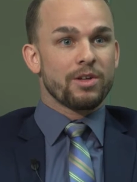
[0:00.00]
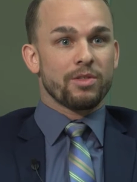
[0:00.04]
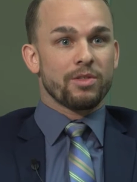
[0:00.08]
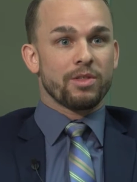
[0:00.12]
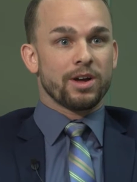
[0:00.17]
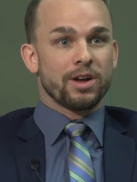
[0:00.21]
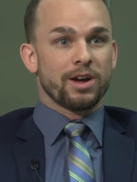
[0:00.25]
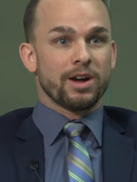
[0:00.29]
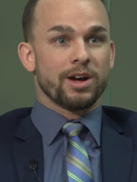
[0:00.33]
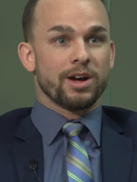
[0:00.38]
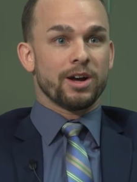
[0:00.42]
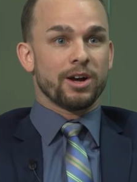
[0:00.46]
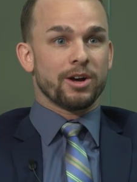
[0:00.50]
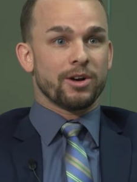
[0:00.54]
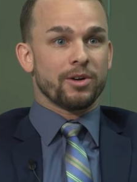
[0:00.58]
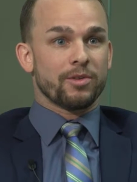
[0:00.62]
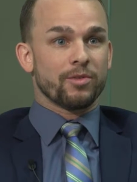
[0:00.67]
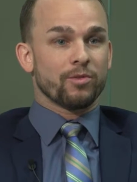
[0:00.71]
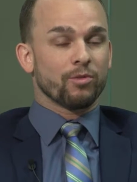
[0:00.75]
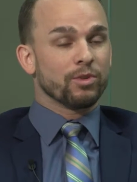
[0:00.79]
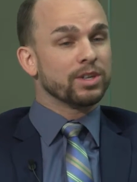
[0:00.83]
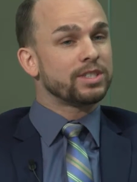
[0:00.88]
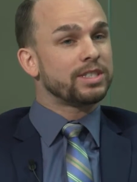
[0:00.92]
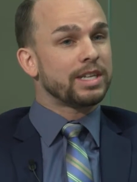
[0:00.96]
the
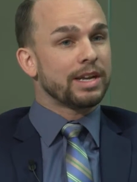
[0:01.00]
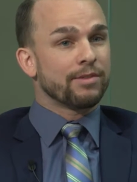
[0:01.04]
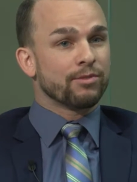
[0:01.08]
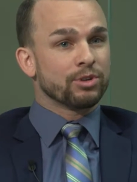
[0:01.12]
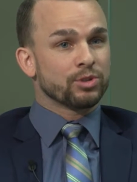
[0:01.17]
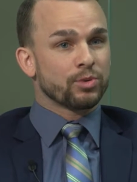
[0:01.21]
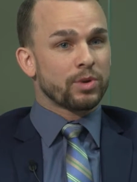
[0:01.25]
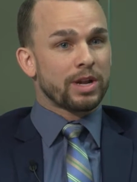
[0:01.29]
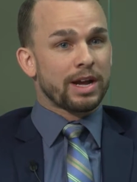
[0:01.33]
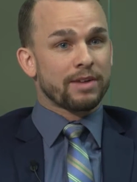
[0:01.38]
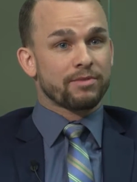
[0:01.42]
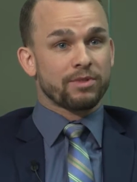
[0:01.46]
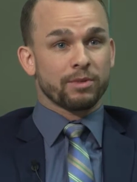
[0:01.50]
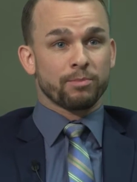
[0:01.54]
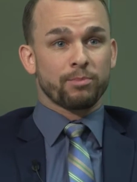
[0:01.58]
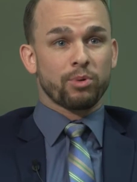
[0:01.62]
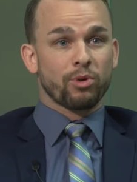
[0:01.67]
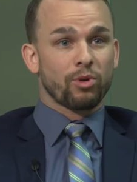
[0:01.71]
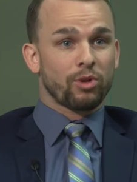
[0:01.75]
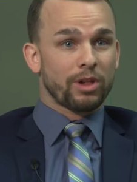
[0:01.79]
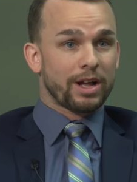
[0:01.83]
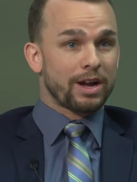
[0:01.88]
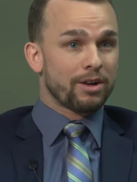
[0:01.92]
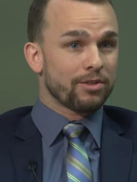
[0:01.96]
receivers would have to
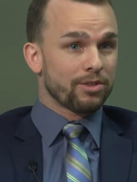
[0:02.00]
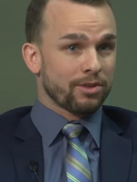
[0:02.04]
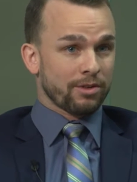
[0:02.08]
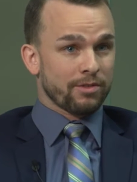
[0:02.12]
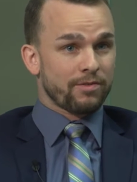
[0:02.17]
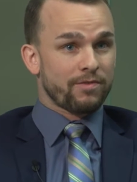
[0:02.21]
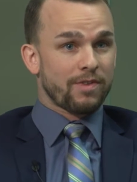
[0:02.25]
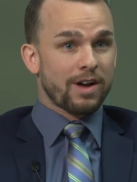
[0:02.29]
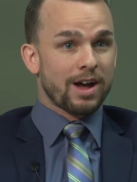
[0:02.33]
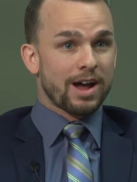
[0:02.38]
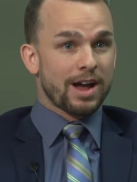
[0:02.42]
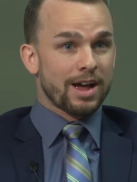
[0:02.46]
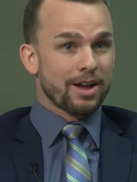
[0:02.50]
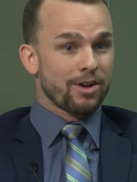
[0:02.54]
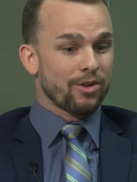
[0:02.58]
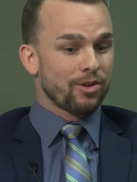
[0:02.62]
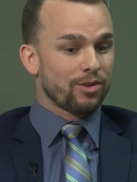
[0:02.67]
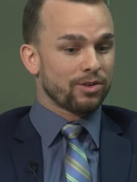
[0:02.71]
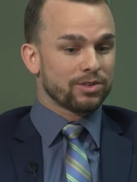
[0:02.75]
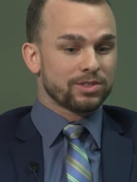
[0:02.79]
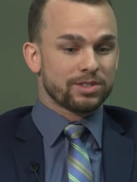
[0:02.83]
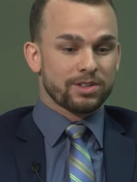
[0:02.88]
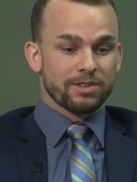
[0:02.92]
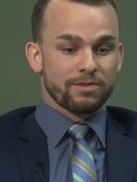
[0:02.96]
pull out their
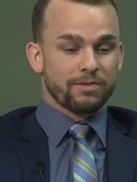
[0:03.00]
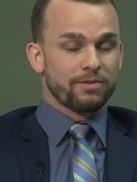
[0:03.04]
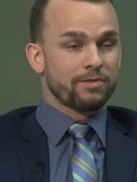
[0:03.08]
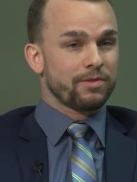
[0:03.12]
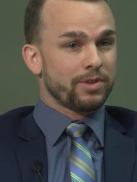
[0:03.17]
files,